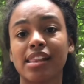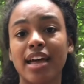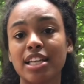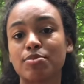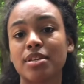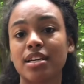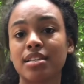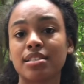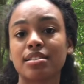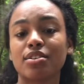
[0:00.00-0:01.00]
that's
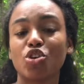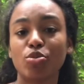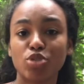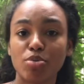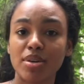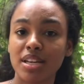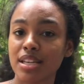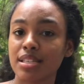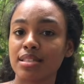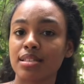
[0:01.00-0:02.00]
because hoop tubing
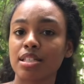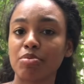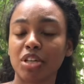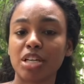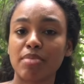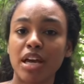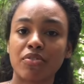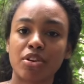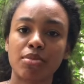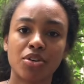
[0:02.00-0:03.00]
is typically made
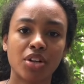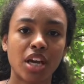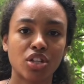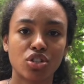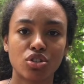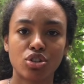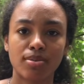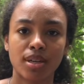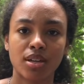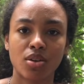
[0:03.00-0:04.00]
from irrigation
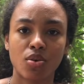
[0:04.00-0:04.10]
tubing